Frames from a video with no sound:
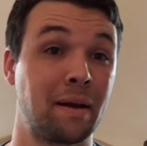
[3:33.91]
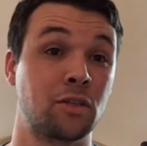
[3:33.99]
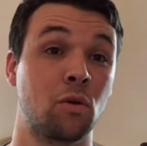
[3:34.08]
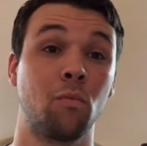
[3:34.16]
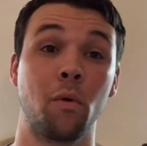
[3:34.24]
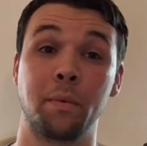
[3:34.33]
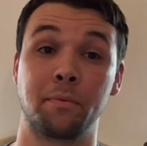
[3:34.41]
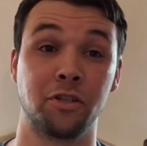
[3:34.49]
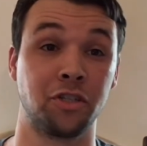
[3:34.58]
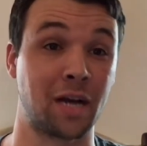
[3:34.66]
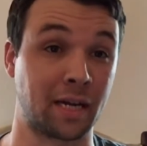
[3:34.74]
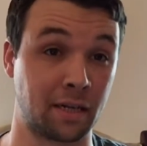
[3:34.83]
based on what we
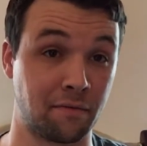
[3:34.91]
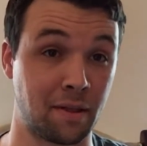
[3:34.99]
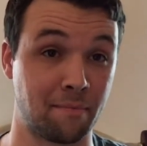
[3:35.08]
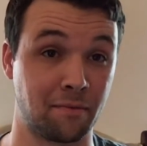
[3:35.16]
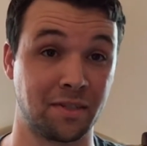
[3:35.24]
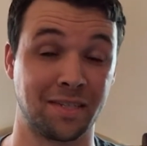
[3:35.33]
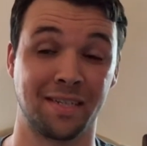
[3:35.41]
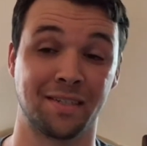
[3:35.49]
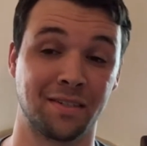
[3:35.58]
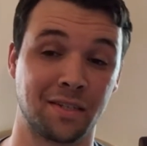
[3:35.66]
projected for them for the season.